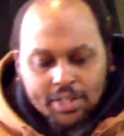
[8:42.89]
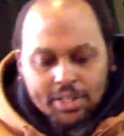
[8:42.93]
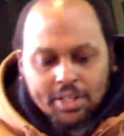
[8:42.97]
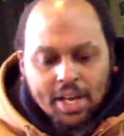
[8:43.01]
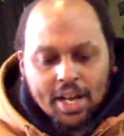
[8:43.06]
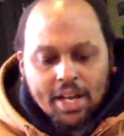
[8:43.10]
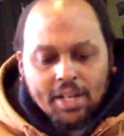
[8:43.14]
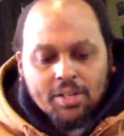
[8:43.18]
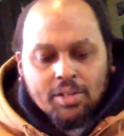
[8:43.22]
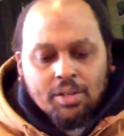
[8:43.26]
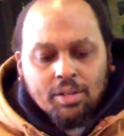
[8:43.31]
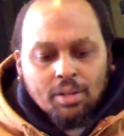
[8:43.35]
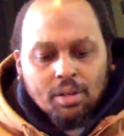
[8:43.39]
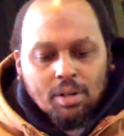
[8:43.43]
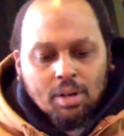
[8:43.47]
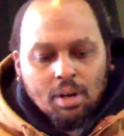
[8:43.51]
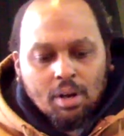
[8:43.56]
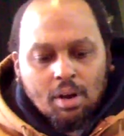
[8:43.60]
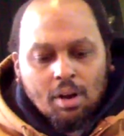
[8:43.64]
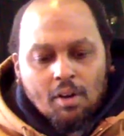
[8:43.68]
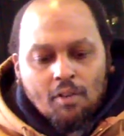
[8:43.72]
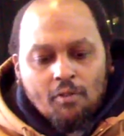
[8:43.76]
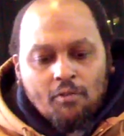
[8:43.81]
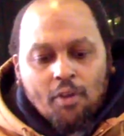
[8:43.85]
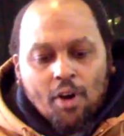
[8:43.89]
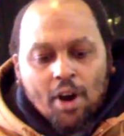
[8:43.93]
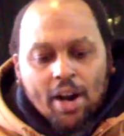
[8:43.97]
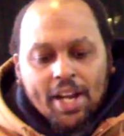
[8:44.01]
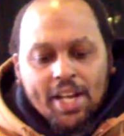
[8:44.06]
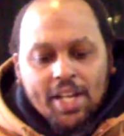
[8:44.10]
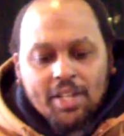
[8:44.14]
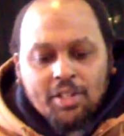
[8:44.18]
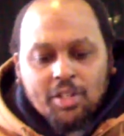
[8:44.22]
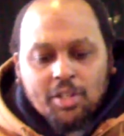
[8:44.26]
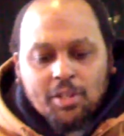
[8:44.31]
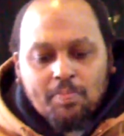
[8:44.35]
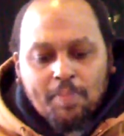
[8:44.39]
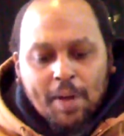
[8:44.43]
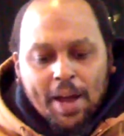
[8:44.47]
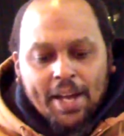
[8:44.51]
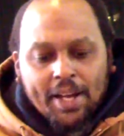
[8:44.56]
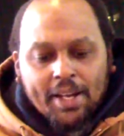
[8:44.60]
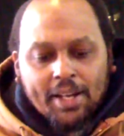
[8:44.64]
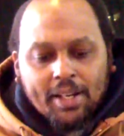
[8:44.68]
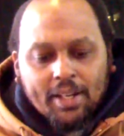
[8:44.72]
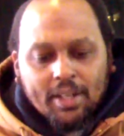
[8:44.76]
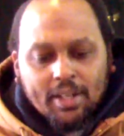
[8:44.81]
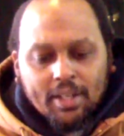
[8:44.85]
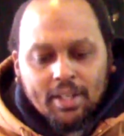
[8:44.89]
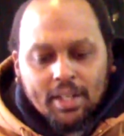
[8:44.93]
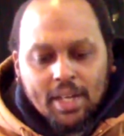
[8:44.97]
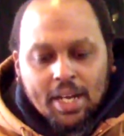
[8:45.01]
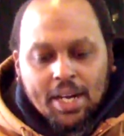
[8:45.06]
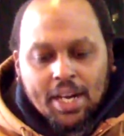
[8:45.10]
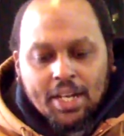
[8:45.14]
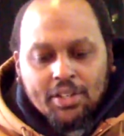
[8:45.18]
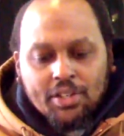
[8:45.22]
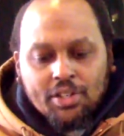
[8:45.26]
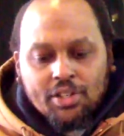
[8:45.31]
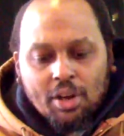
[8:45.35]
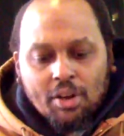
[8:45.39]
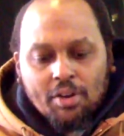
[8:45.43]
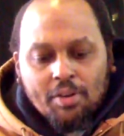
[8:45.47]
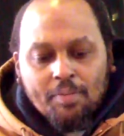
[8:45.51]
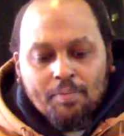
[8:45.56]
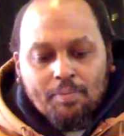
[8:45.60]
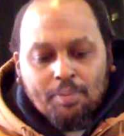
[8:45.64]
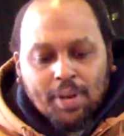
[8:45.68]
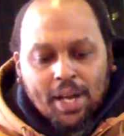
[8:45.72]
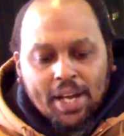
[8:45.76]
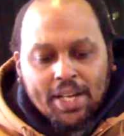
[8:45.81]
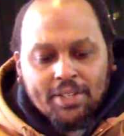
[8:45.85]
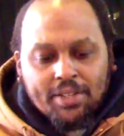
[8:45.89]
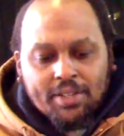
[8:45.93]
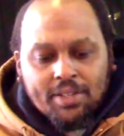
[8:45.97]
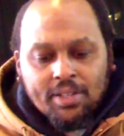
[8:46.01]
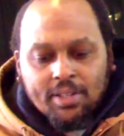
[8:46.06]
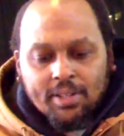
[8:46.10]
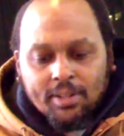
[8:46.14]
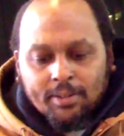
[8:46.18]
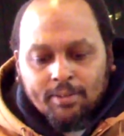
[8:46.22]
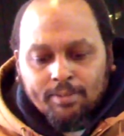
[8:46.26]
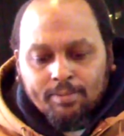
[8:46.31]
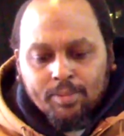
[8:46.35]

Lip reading: says, for he spake in a certain place